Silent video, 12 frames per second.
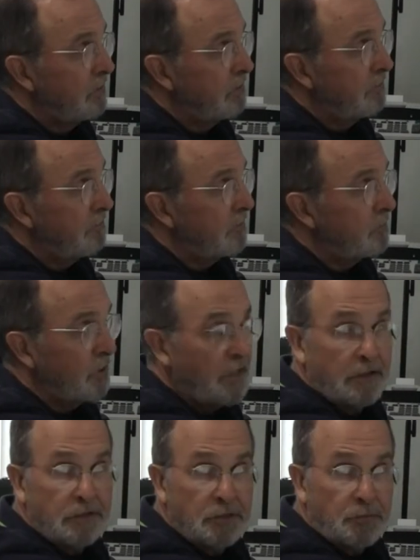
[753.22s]
from
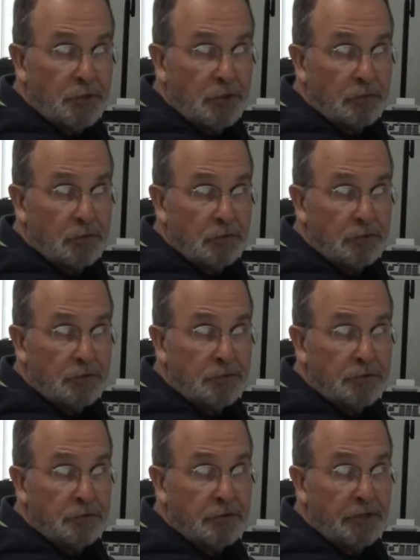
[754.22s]
accounts payable to
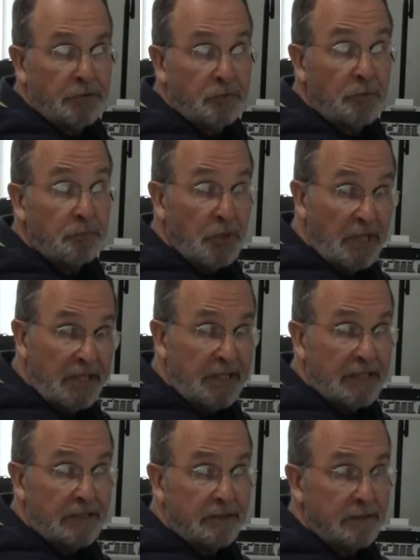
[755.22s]
show that we paid
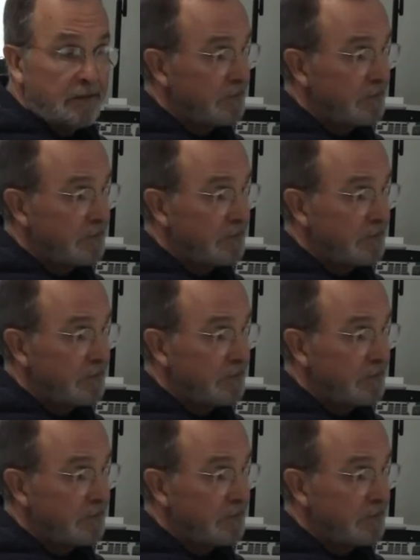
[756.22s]
it.